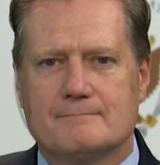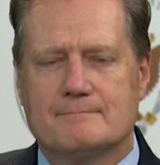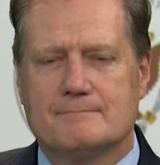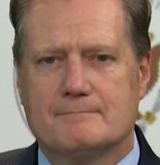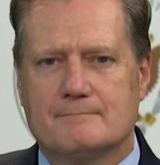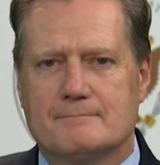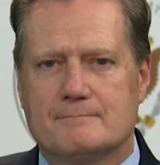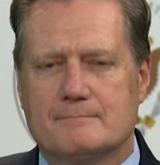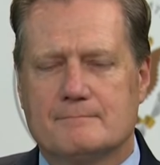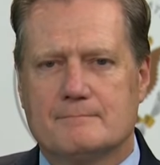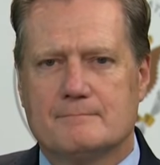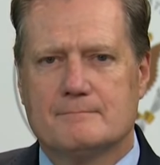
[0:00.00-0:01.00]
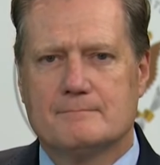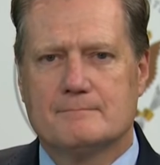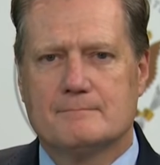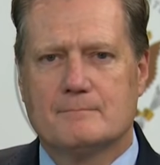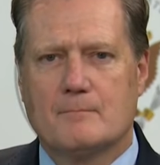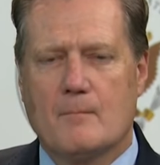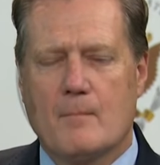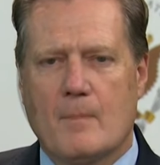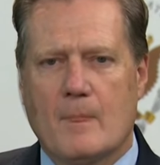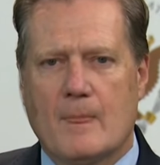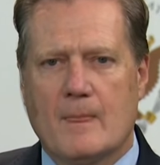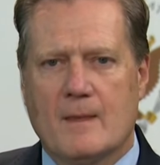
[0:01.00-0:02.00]

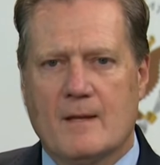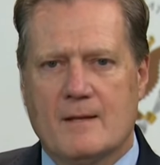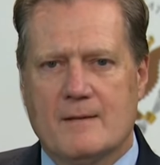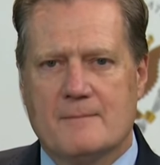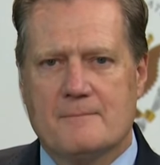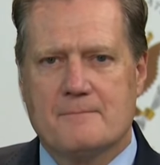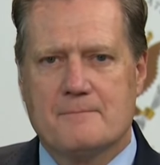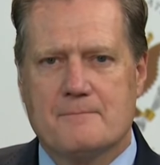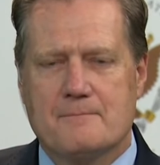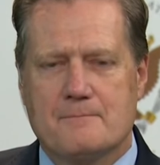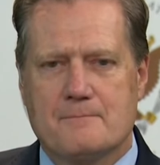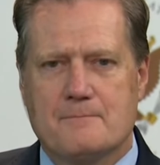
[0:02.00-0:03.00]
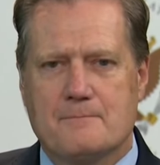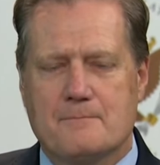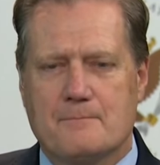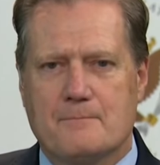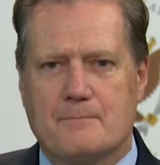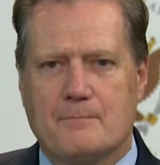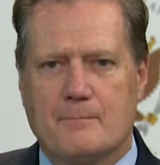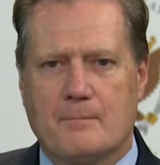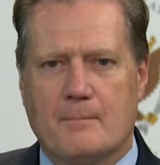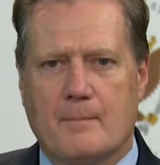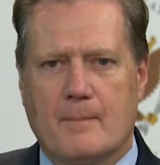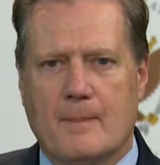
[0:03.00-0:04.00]

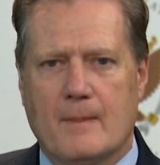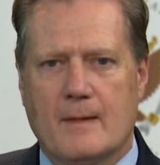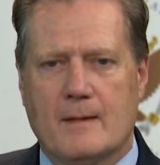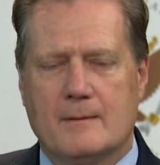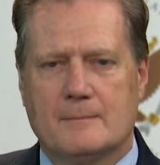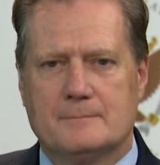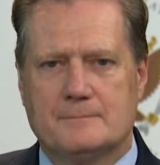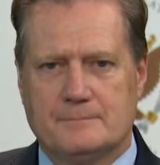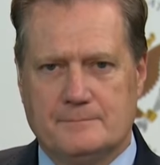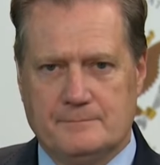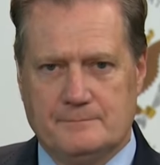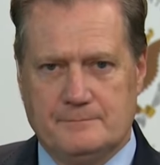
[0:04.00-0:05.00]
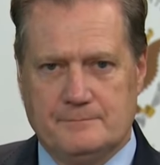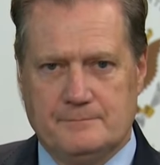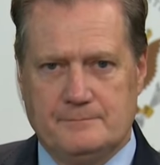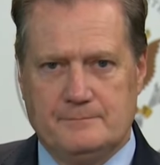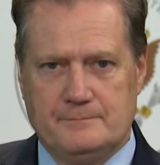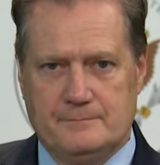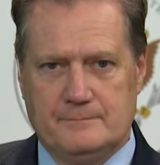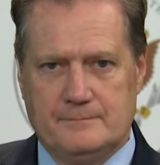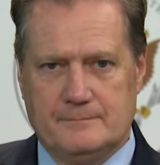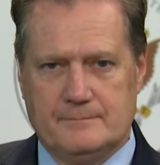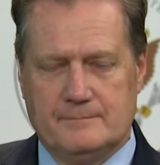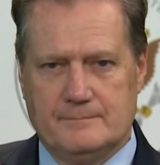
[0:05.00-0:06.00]

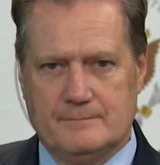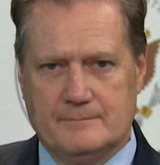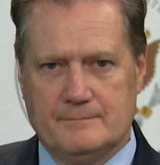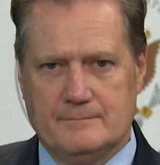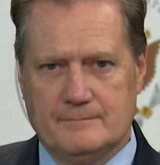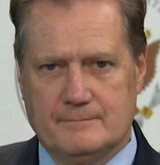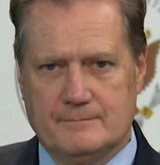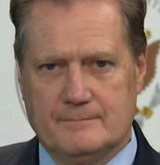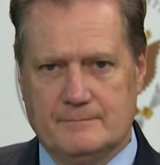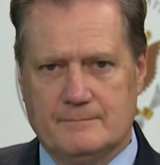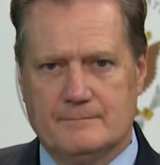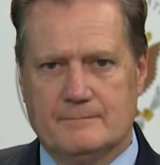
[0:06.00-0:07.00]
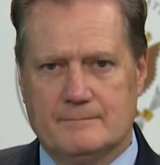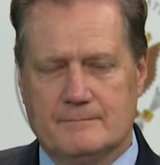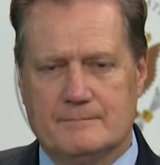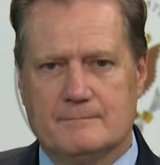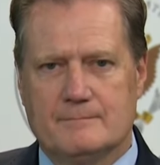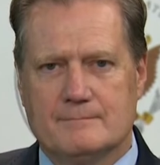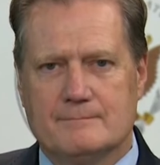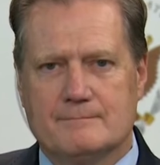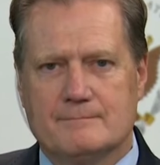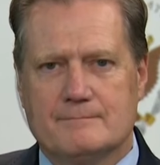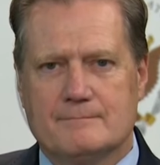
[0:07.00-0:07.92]
(not speaking)